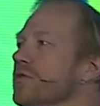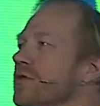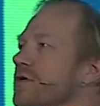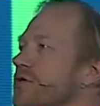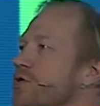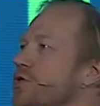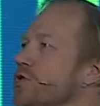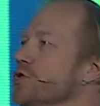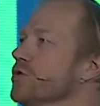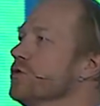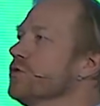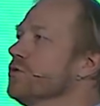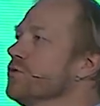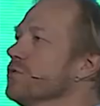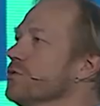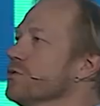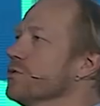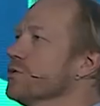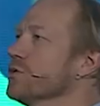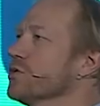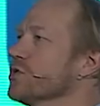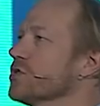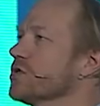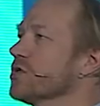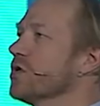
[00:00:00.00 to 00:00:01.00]
the
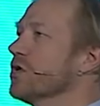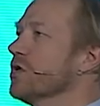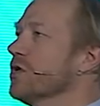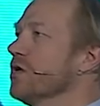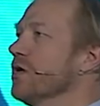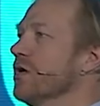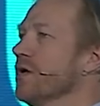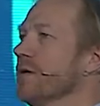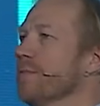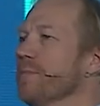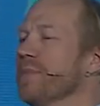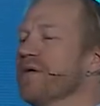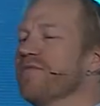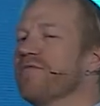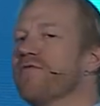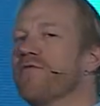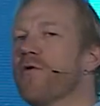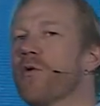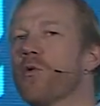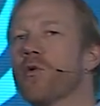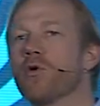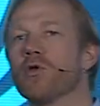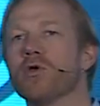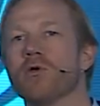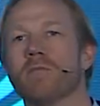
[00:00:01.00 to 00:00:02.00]
shoes
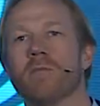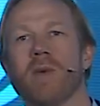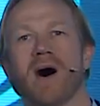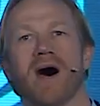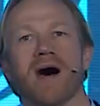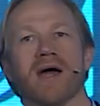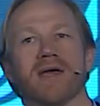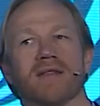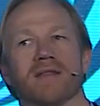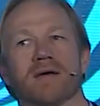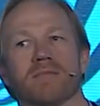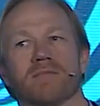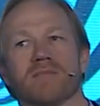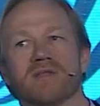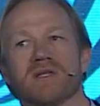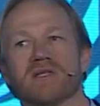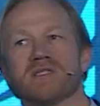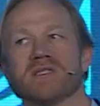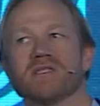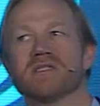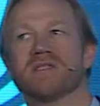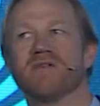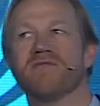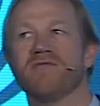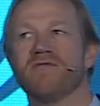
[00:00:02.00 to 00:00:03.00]
before you buy them. This
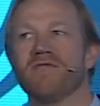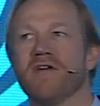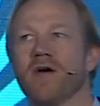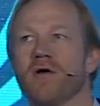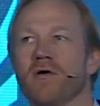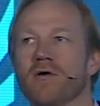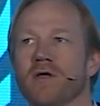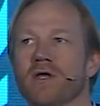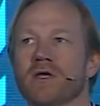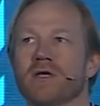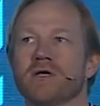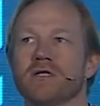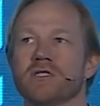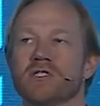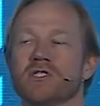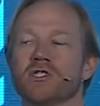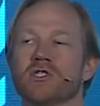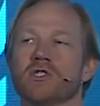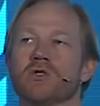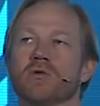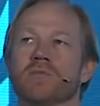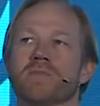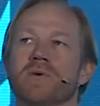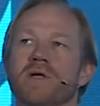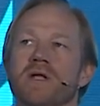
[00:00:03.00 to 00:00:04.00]
is a very
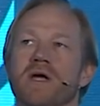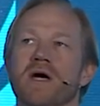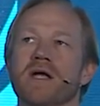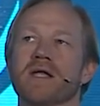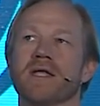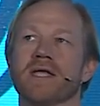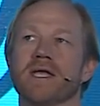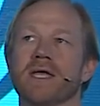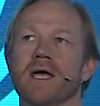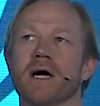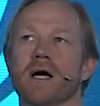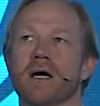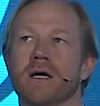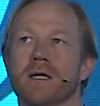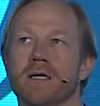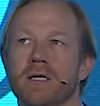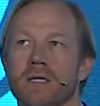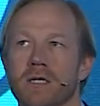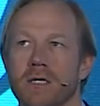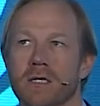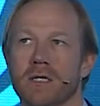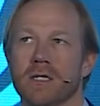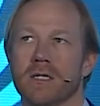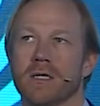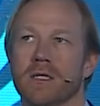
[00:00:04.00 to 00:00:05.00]
stupid idea.
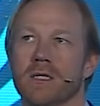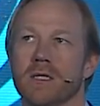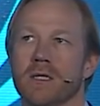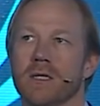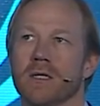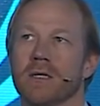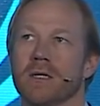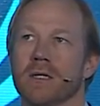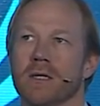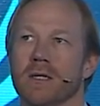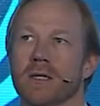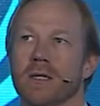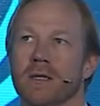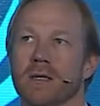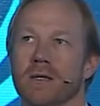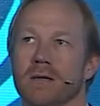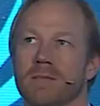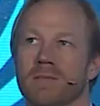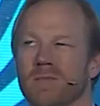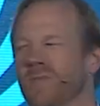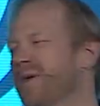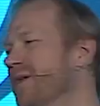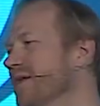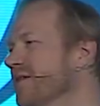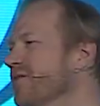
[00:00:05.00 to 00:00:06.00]

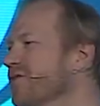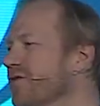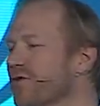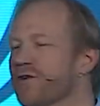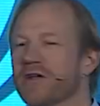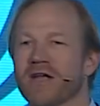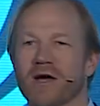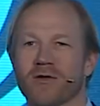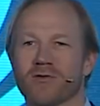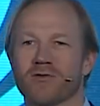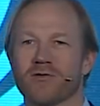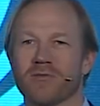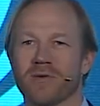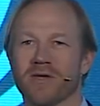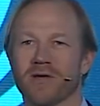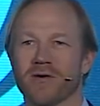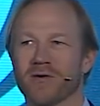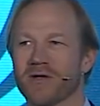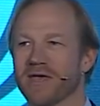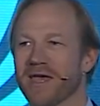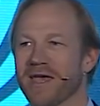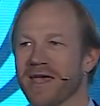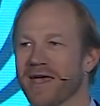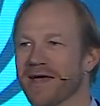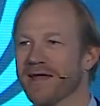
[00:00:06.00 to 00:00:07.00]
But it turned out to be
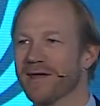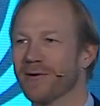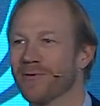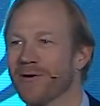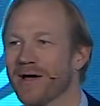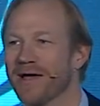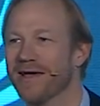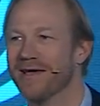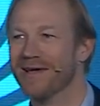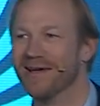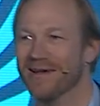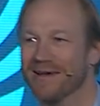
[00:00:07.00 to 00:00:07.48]
okay anyway.